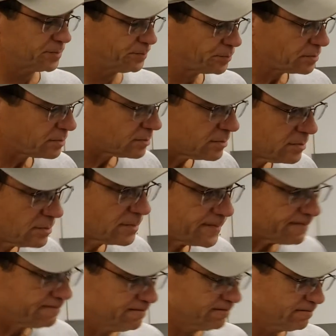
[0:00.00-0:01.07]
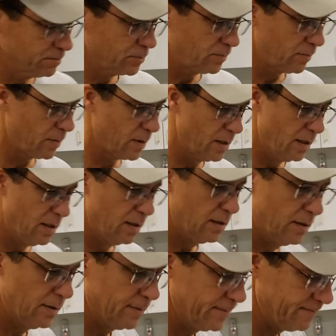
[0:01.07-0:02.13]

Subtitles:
What is the information on the tag? Would you kind